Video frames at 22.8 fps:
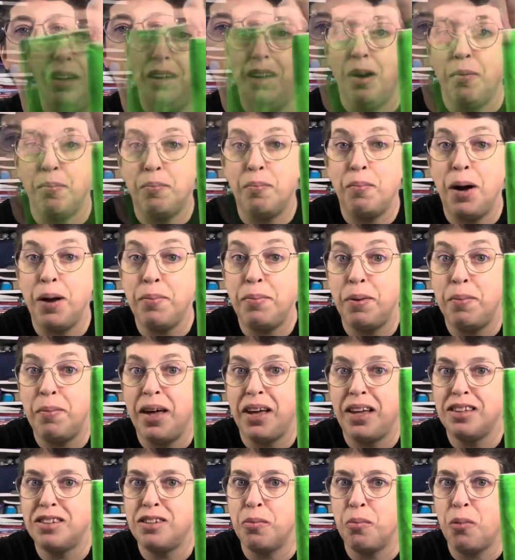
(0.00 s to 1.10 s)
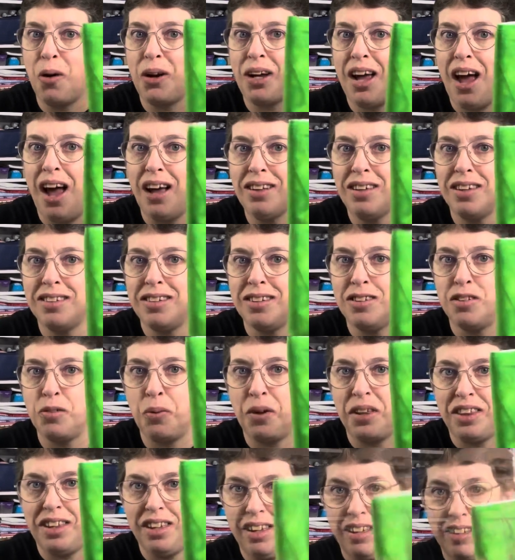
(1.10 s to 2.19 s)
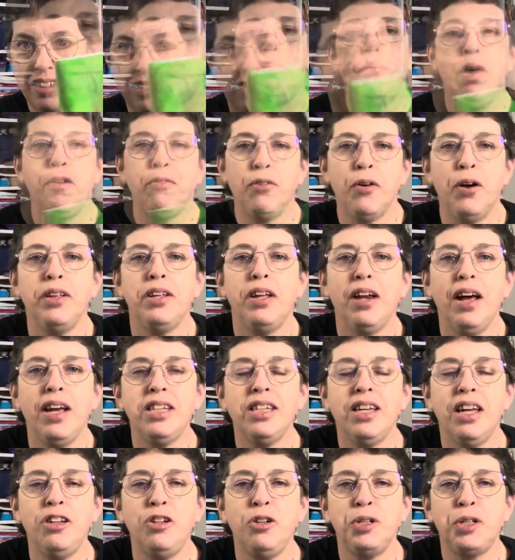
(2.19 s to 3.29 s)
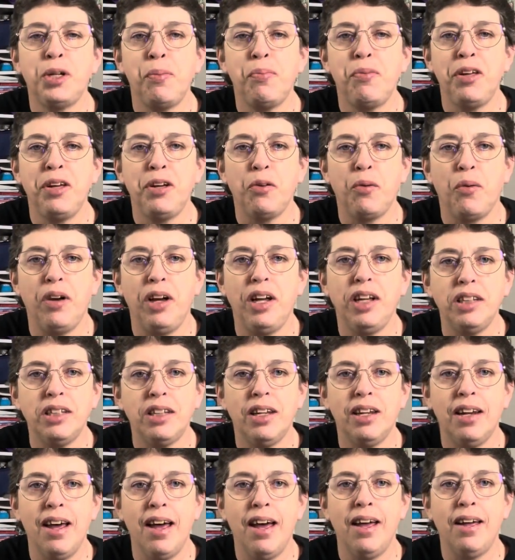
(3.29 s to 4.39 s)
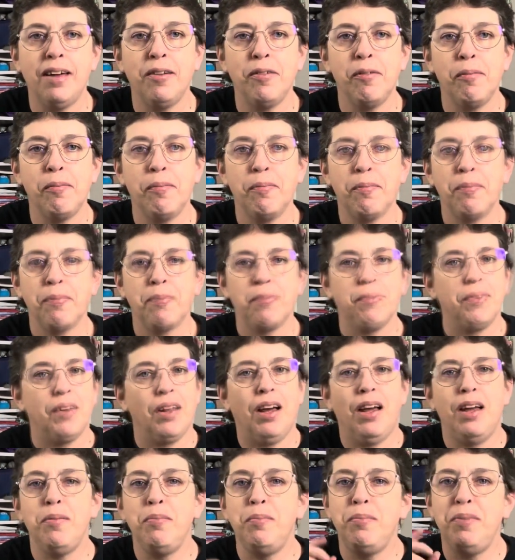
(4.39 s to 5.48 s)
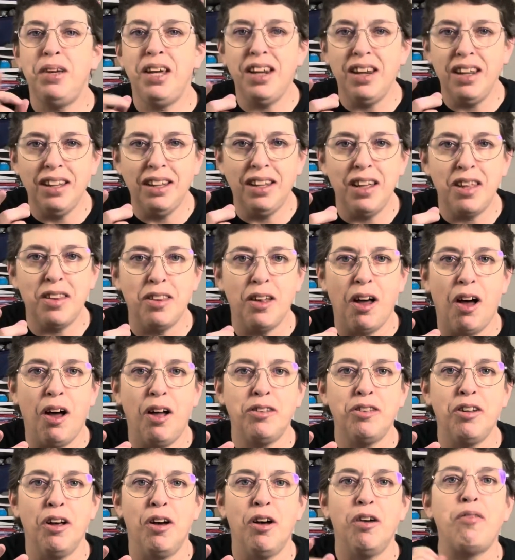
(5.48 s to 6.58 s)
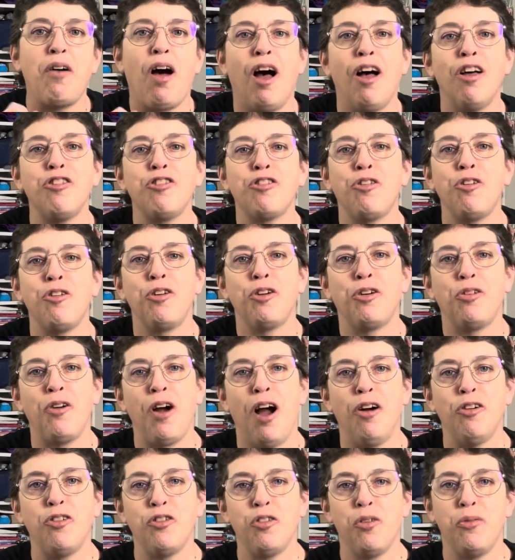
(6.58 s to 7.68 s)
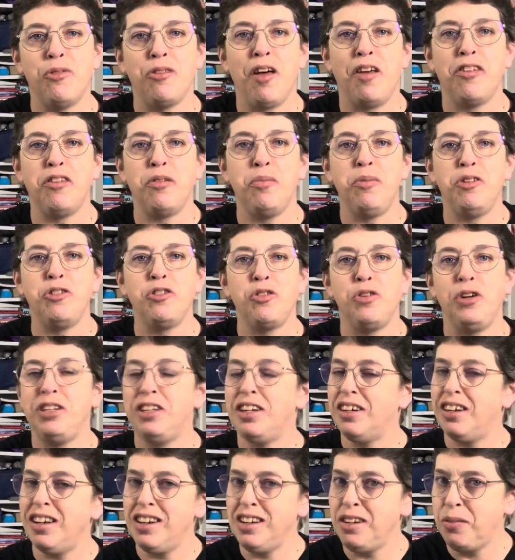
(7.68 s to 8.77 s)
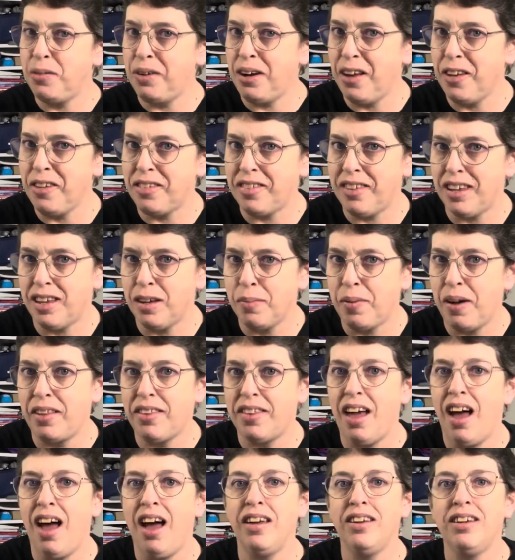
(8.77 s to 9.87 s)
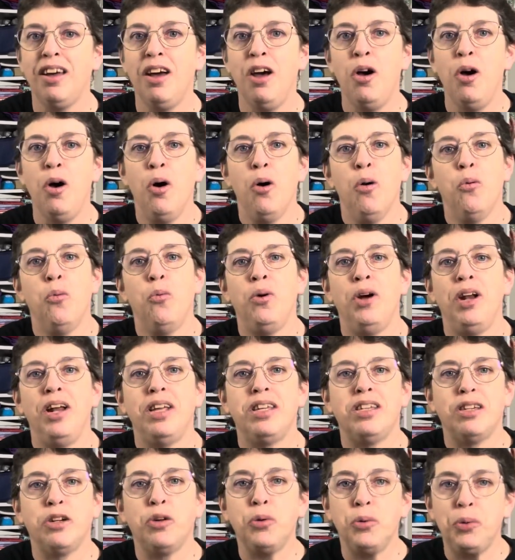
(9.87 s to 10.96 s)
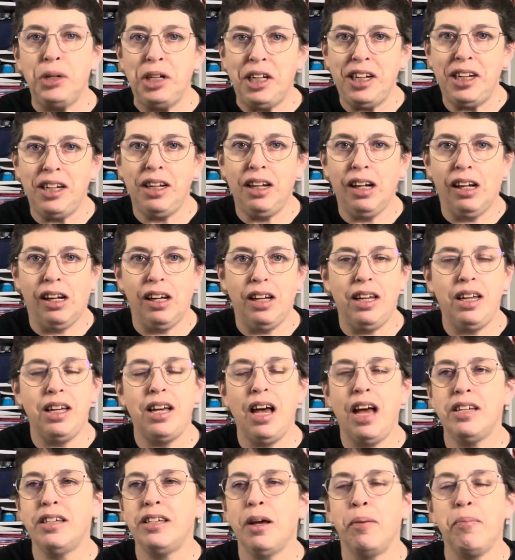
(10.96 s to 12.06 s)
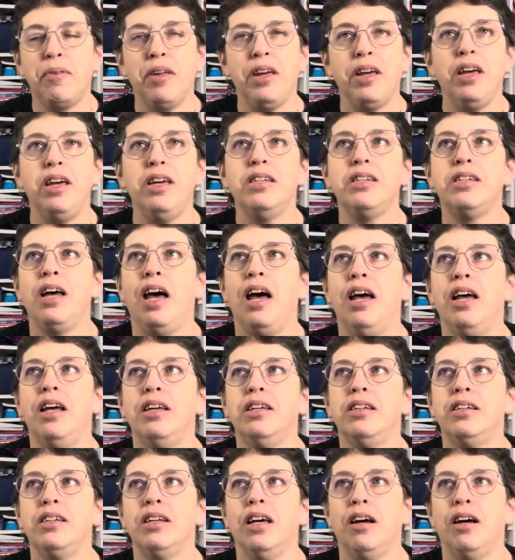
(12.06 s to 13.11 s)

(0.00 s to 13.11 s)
Might be making some more cactuses with this. My friend, did I send you something green today? I immediately thought of Oscar the Grouch from Sesame Street. Did anyone else think about that? When it's green, he has something he says,